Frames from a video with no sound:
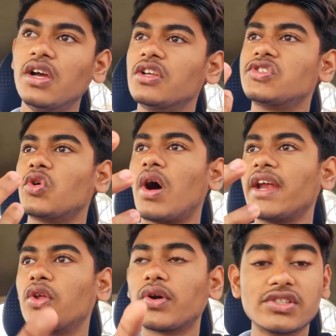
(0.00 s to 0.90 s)
So I
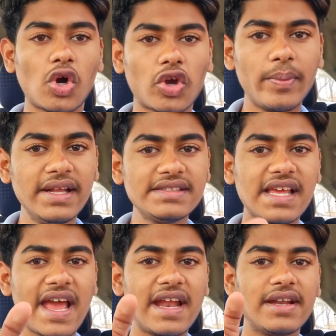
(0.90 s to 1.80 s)
took his documents
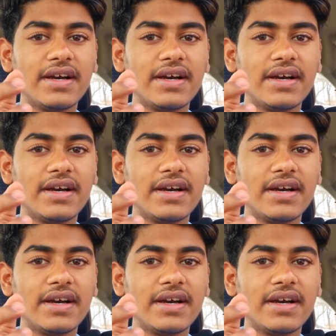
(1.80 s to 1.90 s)
and